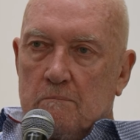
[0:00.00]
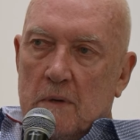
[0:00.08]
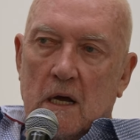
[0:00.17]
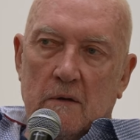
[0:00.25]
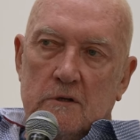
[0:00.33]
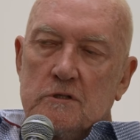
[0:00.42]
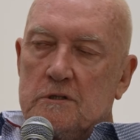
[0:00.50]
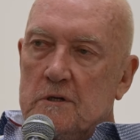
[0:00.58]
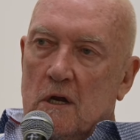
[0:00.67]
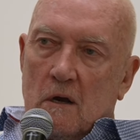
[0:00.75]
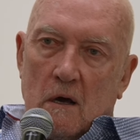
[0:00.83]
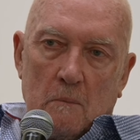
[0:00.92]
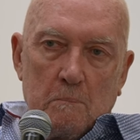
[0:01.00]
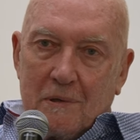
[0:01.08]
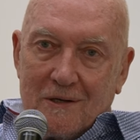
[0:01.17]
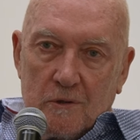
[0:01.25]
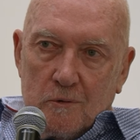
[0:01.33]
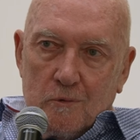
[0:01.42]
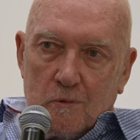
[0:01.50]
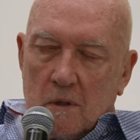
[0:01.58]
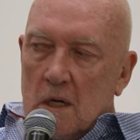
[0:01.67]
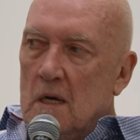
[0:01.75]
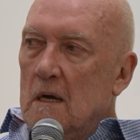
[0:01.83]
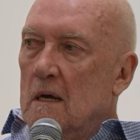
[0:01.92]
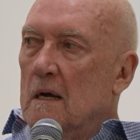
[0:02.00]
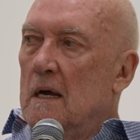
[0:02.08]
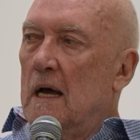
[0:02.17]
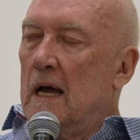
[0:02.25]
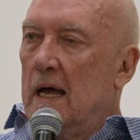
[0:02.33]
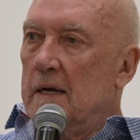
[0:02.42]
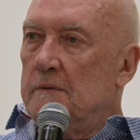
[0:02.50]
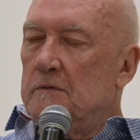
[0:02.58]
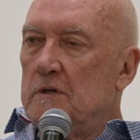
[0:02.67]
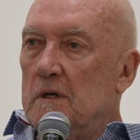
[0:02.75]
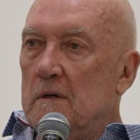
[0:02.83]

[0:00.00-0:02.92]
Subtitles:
I'm using a lot of blue, and